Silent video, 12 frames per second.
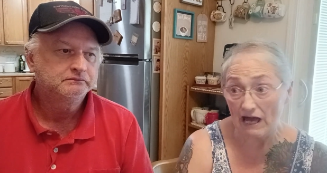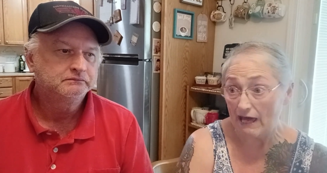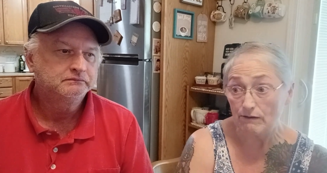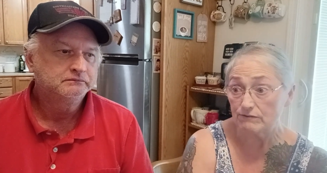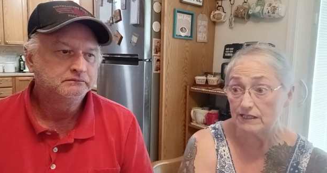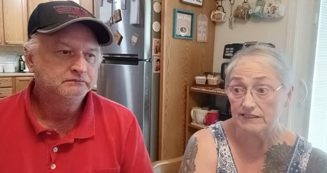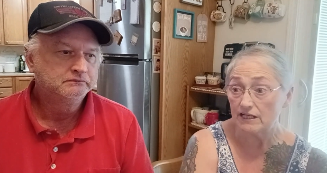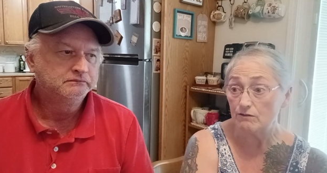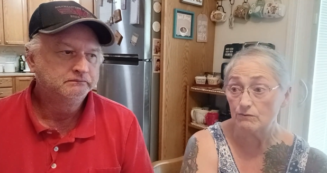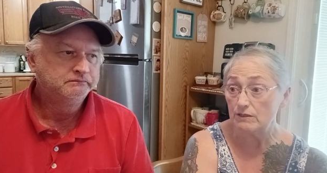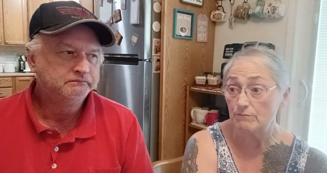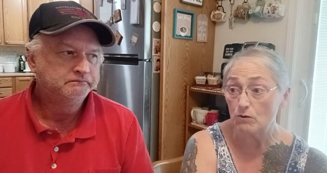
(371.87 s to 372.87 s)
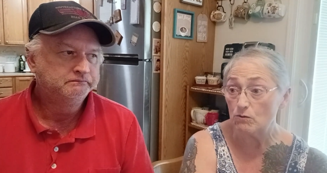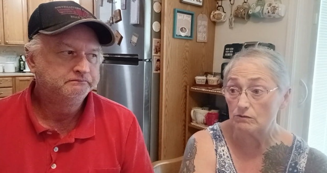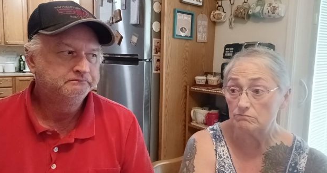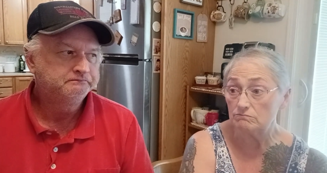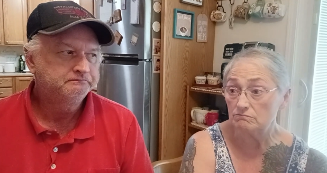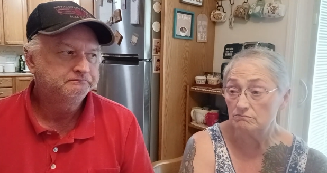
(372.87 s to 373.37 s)
Speaker 1: I don't think they do
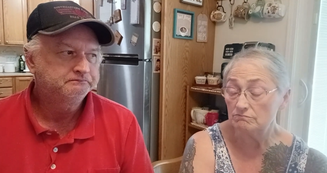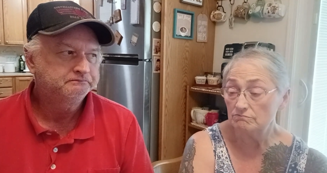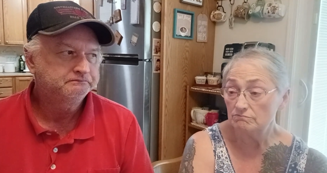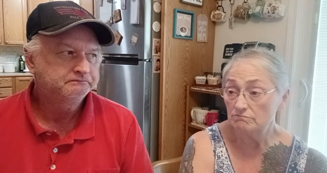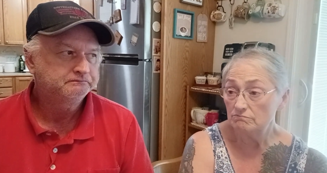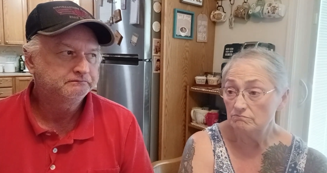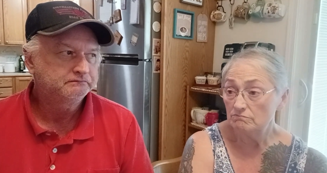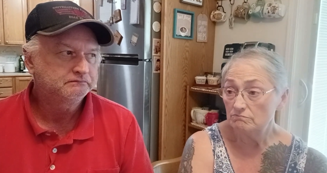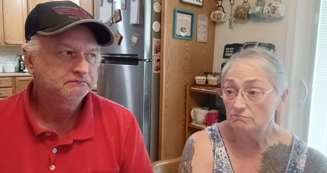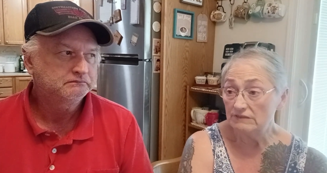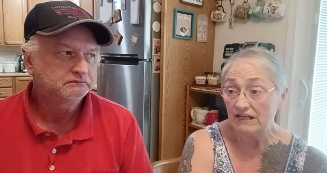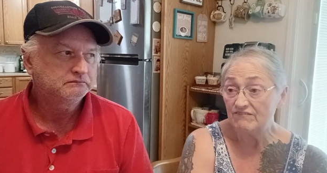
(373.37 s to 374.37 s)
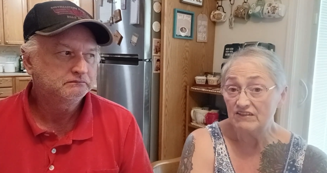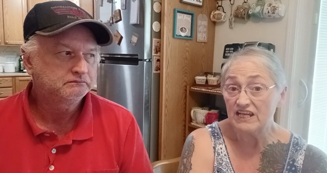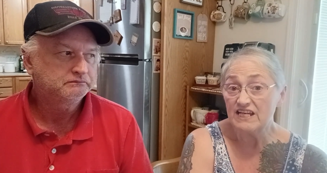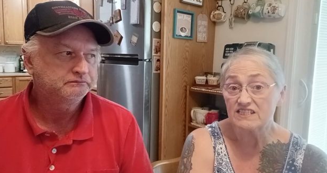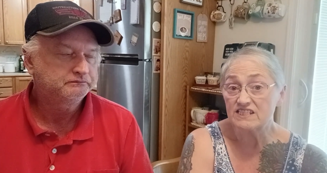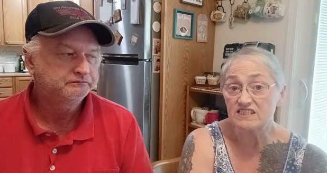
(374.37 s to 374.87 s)
anymore. And if it
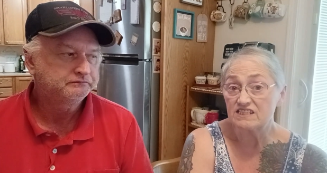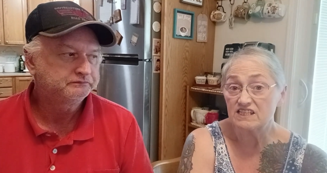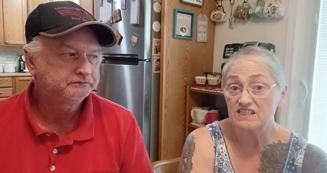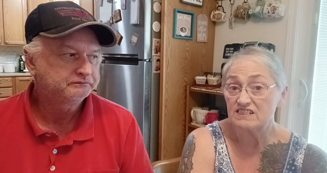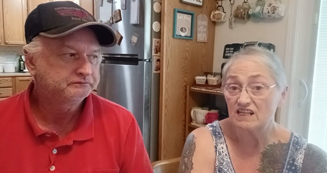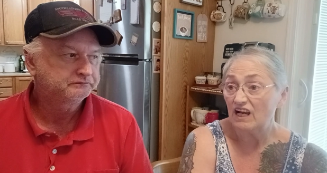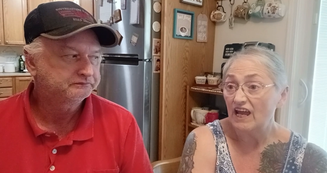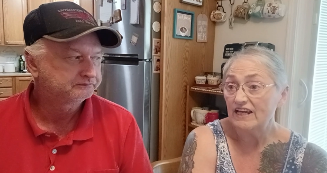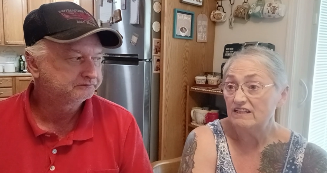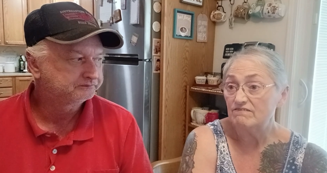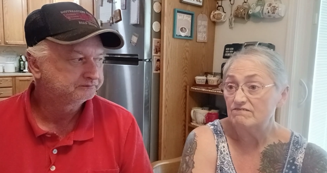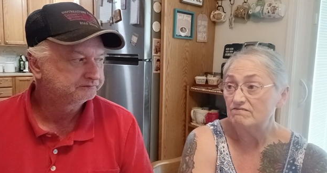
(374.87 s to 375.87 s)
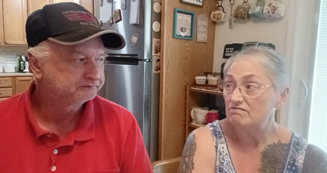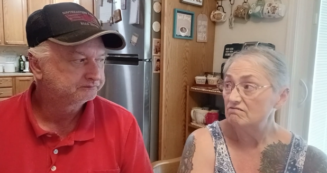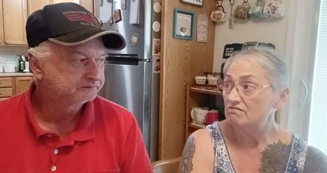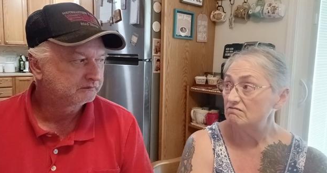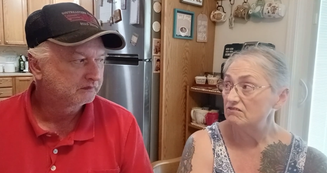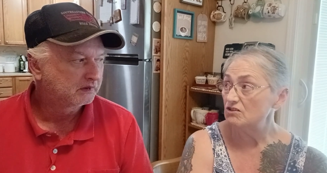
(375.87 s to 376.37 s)
is, it's, it's an elective.
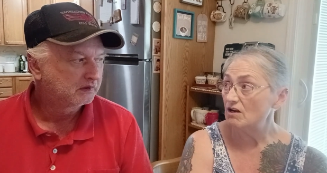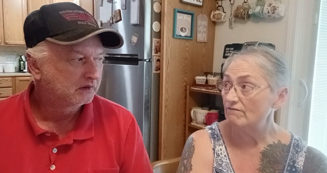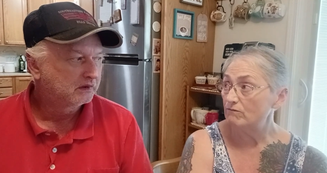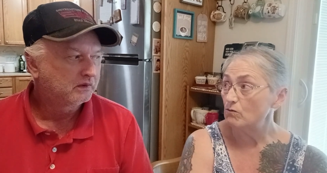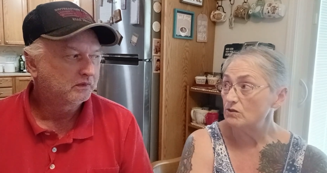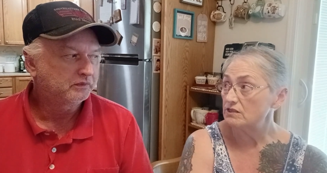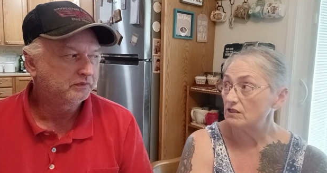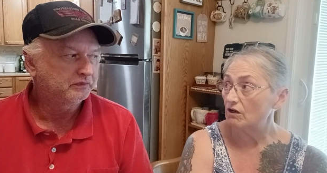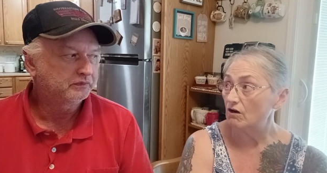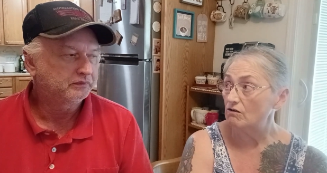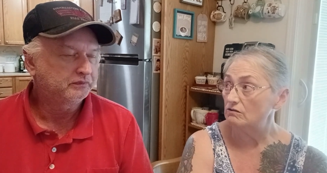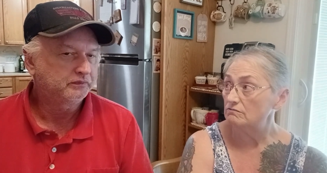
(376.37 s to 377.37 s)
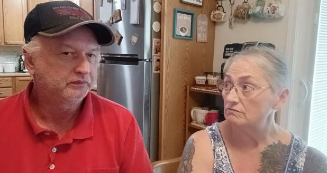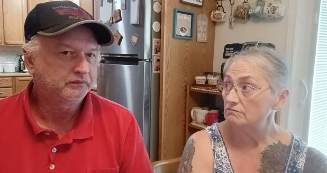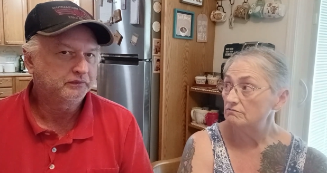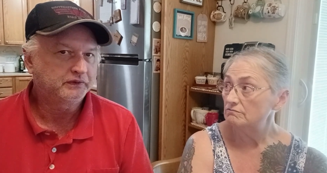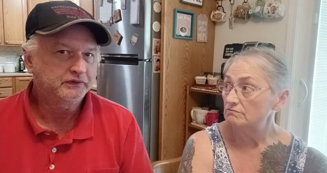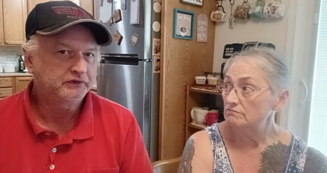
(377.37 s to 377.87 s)
You're not forced to
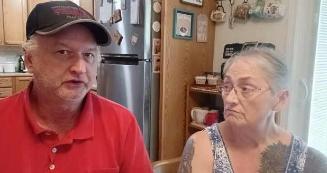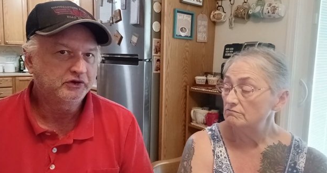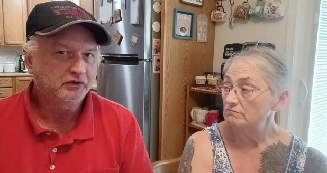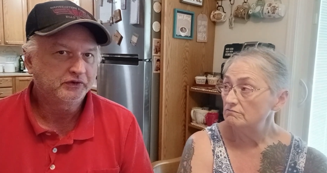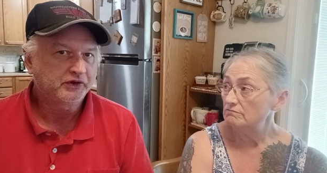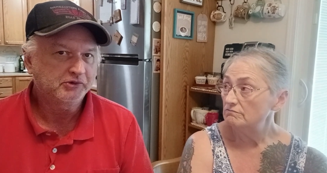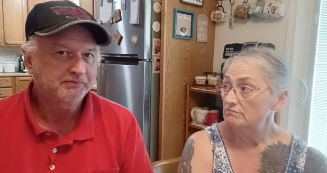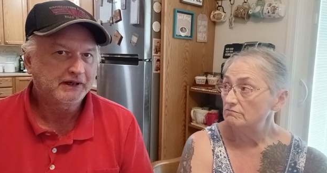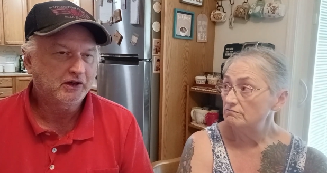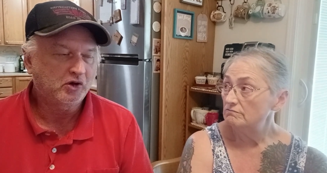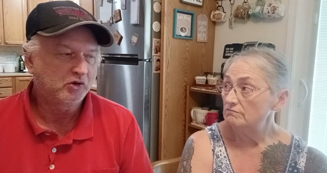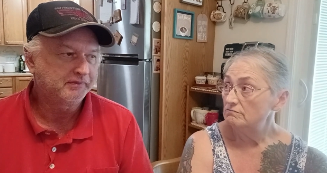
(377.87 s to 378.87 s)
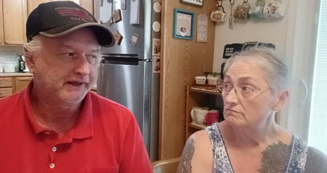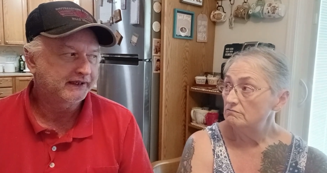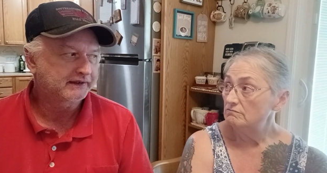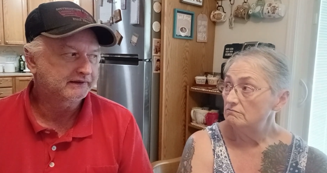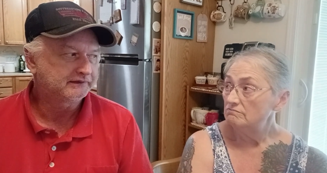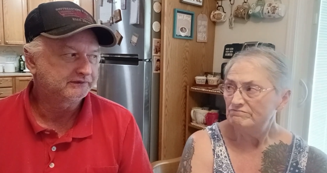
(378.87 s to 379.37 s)
learn.
Speaker 2: But you don't hear about home
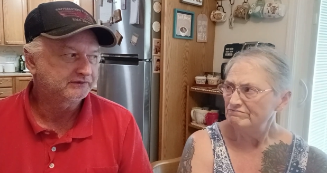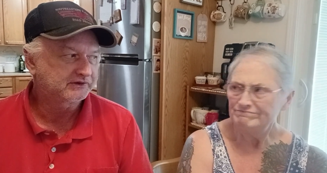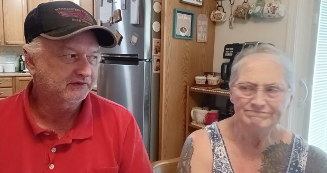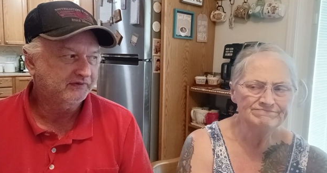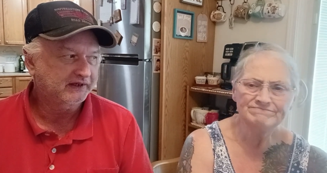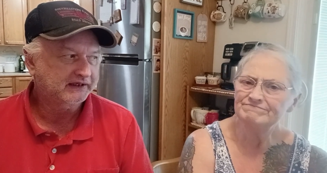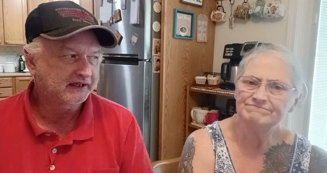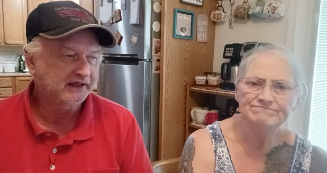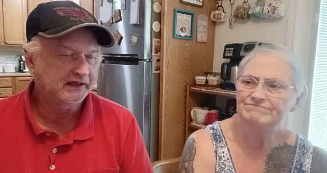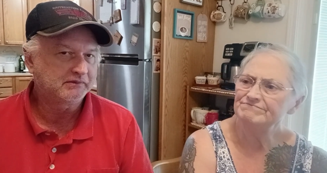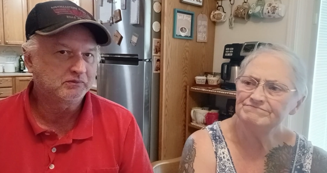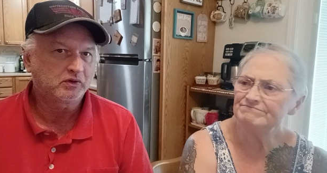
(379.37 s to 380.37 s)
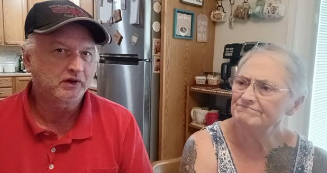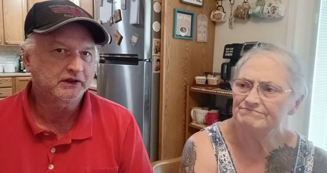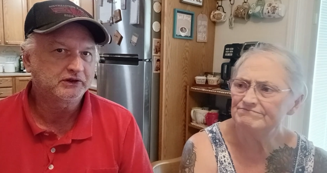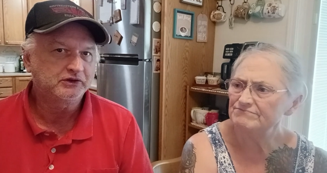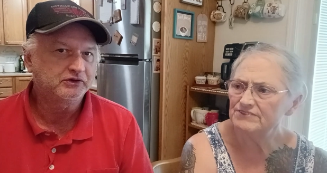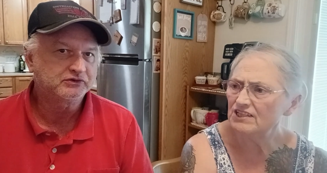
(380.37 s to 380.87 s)
ec and stuff mm-hmm, like that anymore.
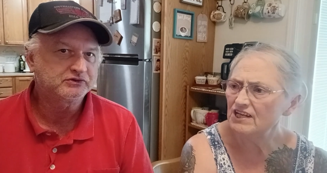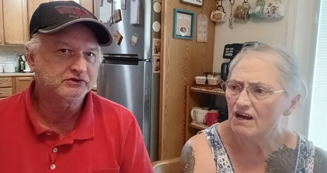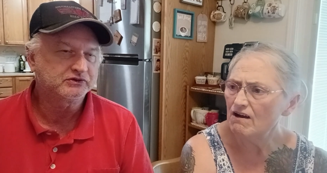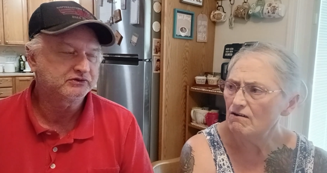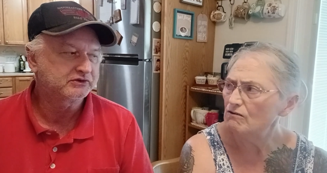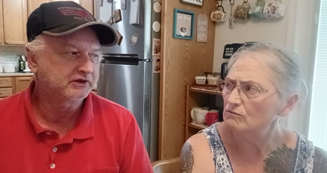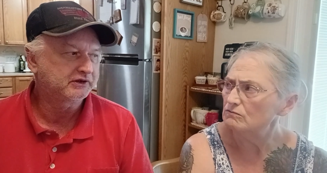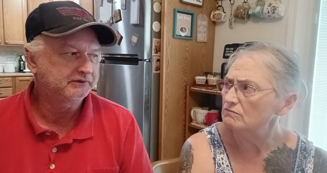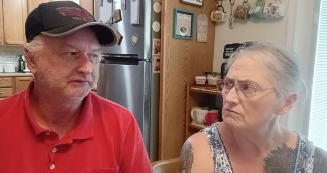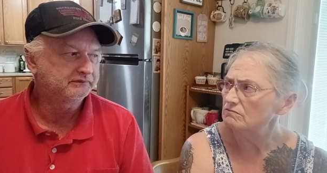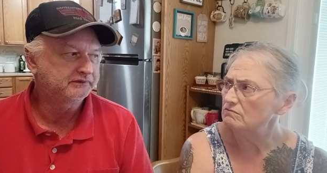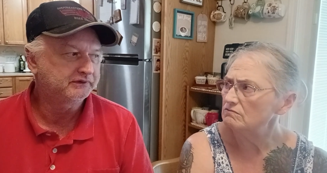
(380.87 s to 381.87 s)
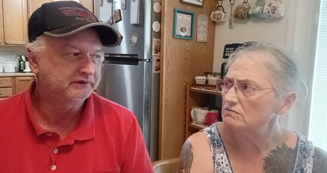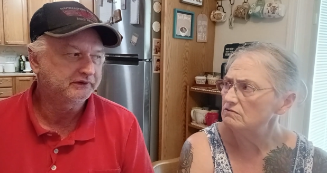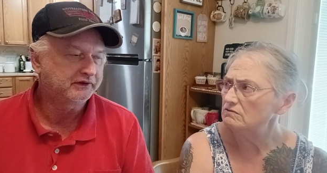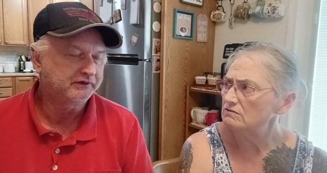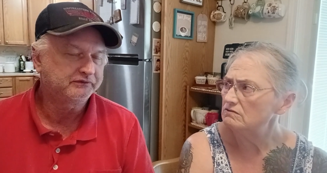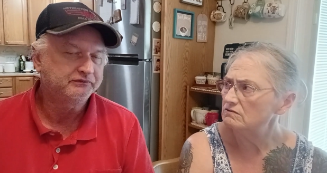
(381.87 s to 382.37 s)
Mm-hmm, like you, you don't. you
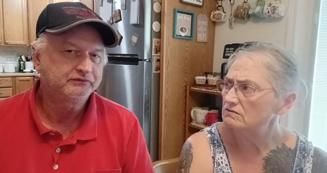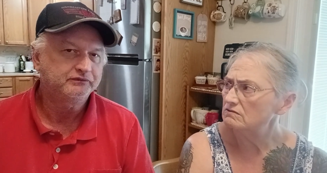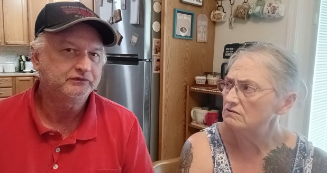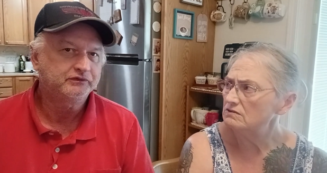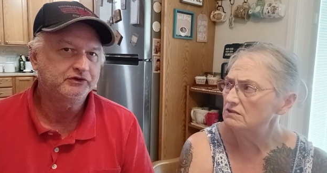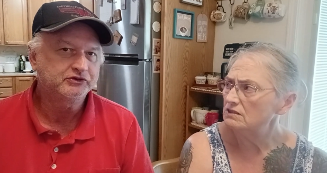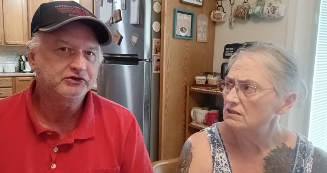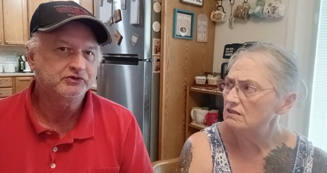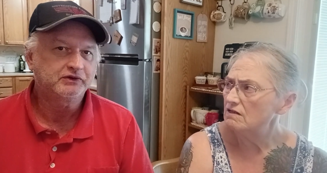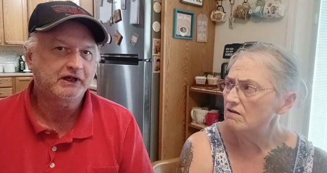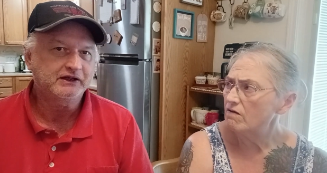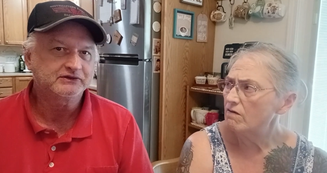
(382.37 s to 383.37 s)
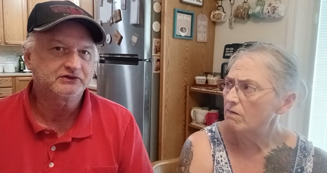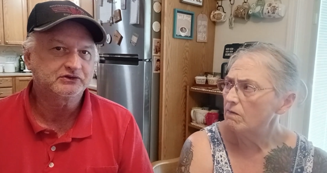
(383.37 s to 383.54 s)
know, used to when I was in